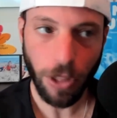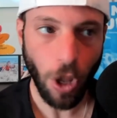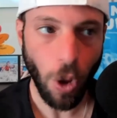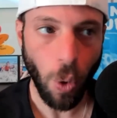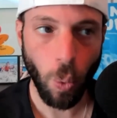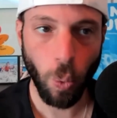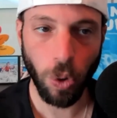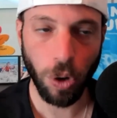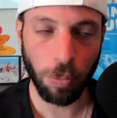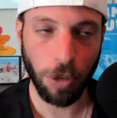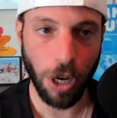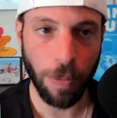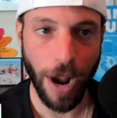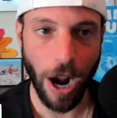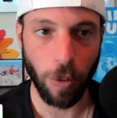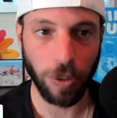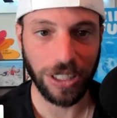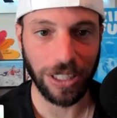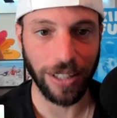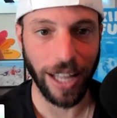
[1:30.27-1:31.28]
well, Kamara
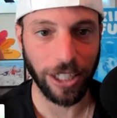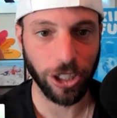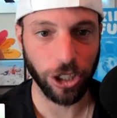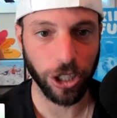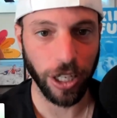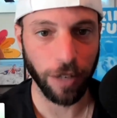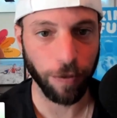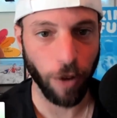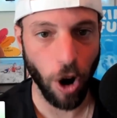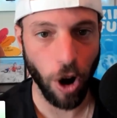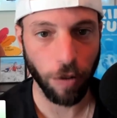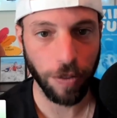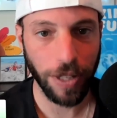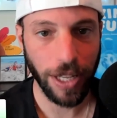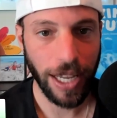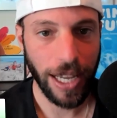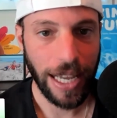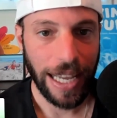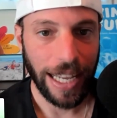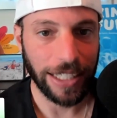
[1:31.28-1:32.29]
was allegedly involved
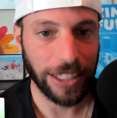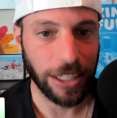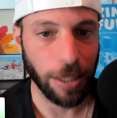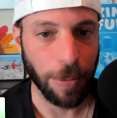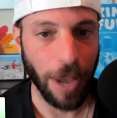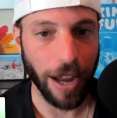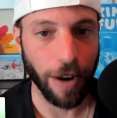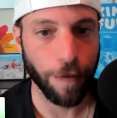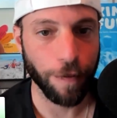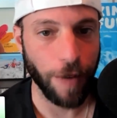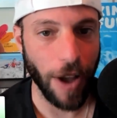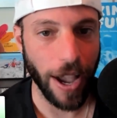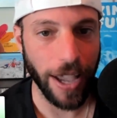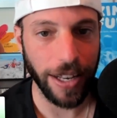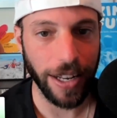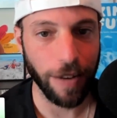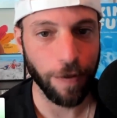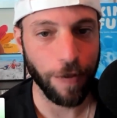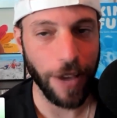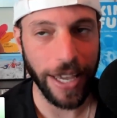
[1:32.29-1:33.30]
in some kind of fight
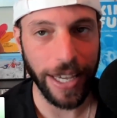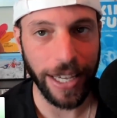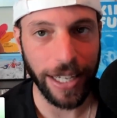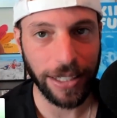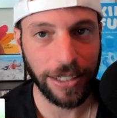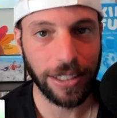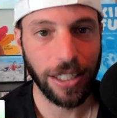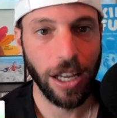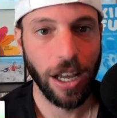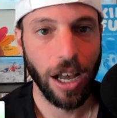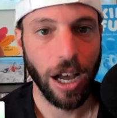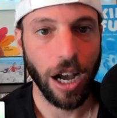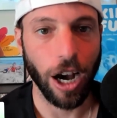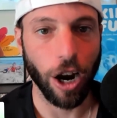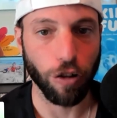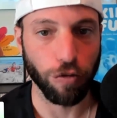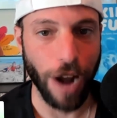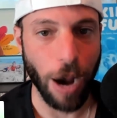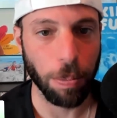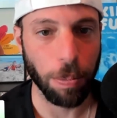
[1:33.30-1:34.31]
in Vegas uh,
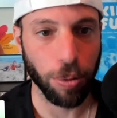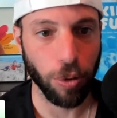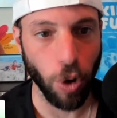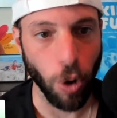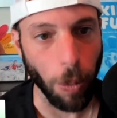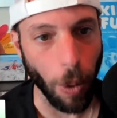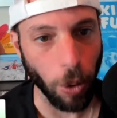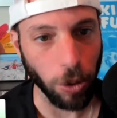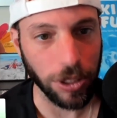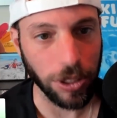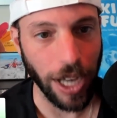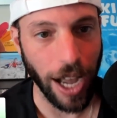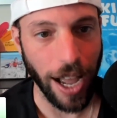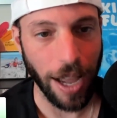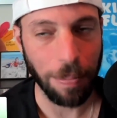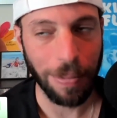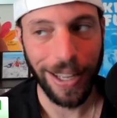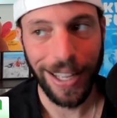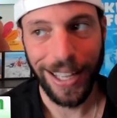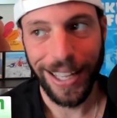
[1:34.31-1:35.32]
around Pro Bowl time.
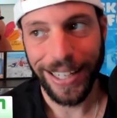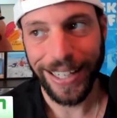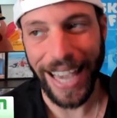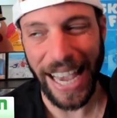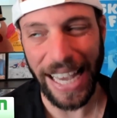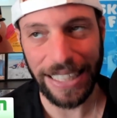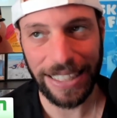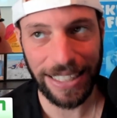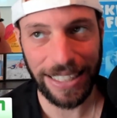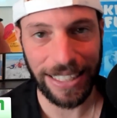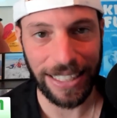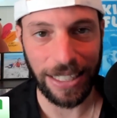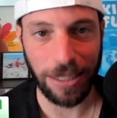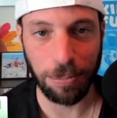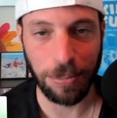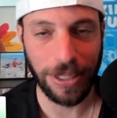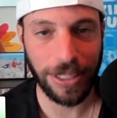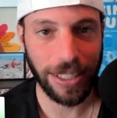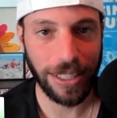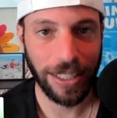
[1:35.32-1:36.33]
Case
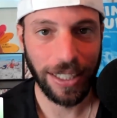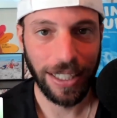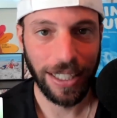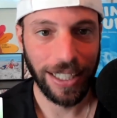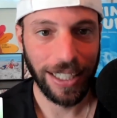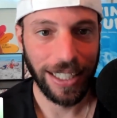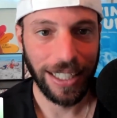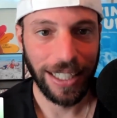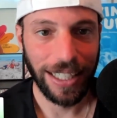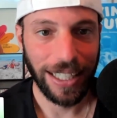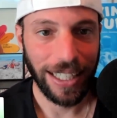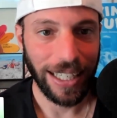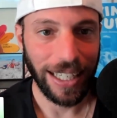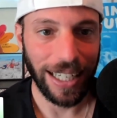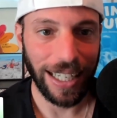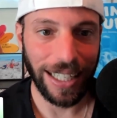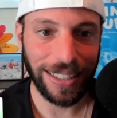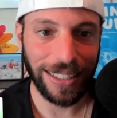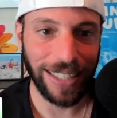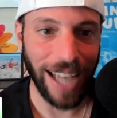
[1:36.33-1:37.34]
seems
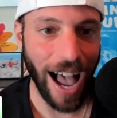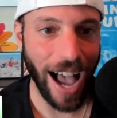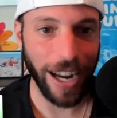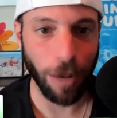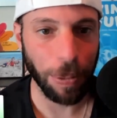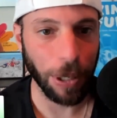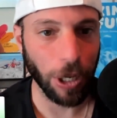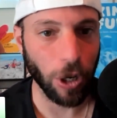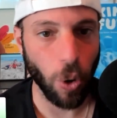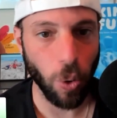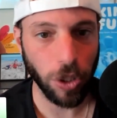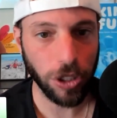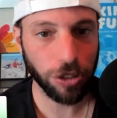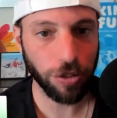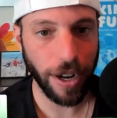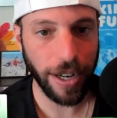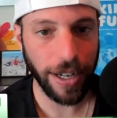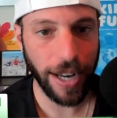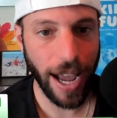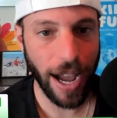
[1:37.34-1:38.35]
tied up in courts
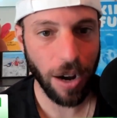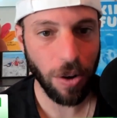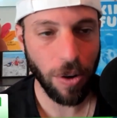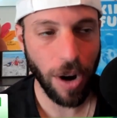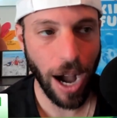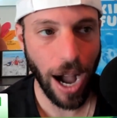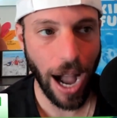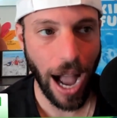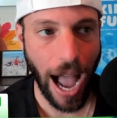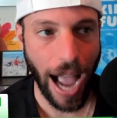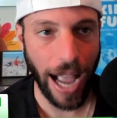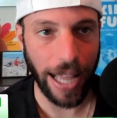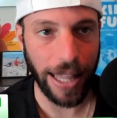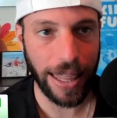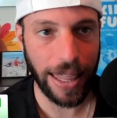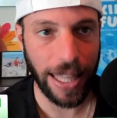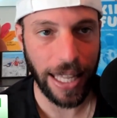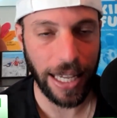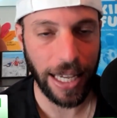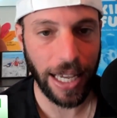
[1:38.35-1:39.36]
right now. I, I
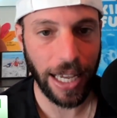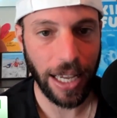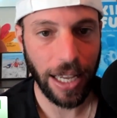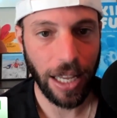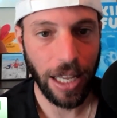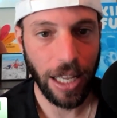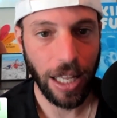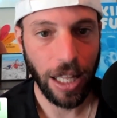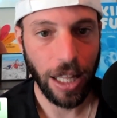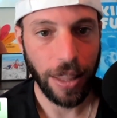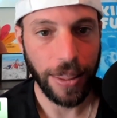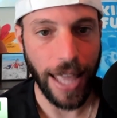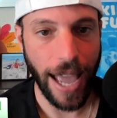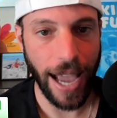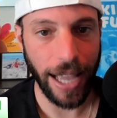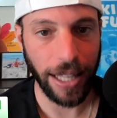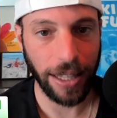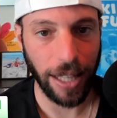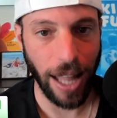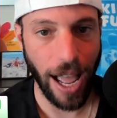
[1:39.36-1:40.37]
think the
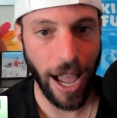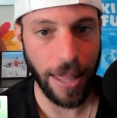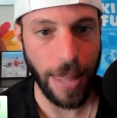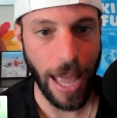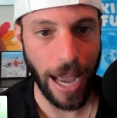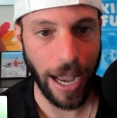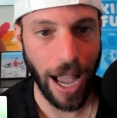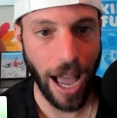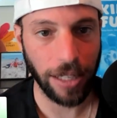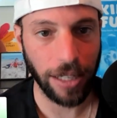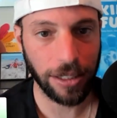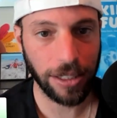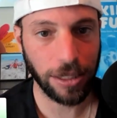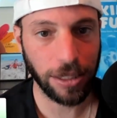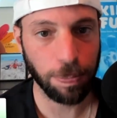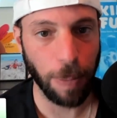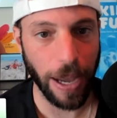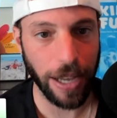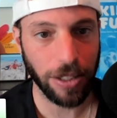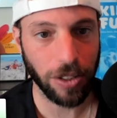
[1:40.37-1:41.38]
headline that kind of
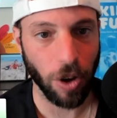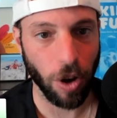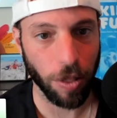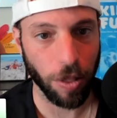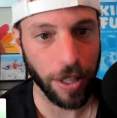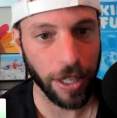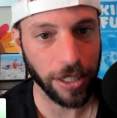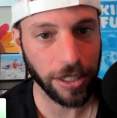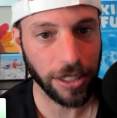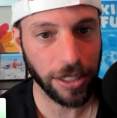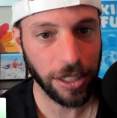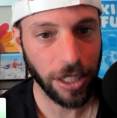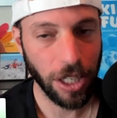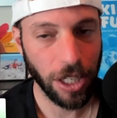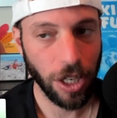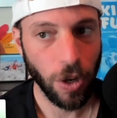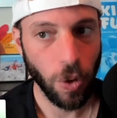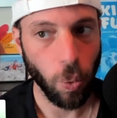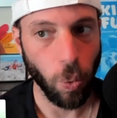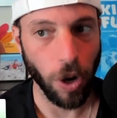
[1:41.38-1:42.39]
spiked all this
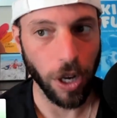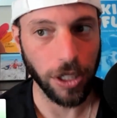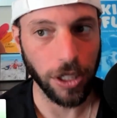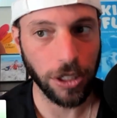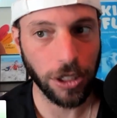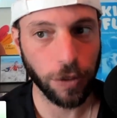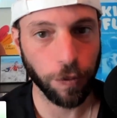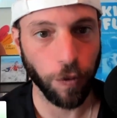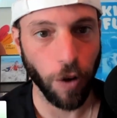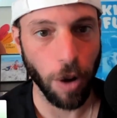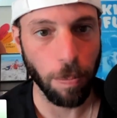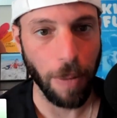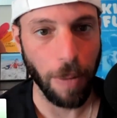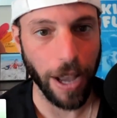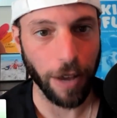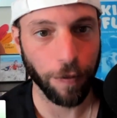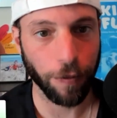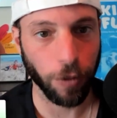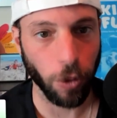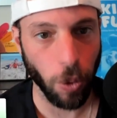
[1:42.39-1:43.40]
was from Mike
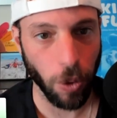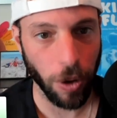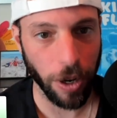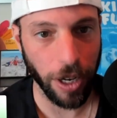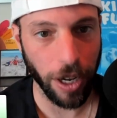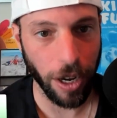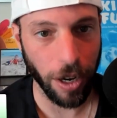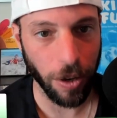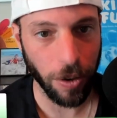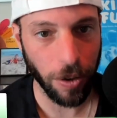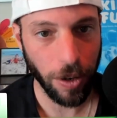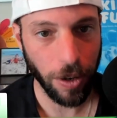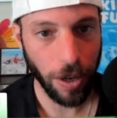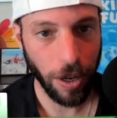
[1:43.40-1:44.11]
Florio.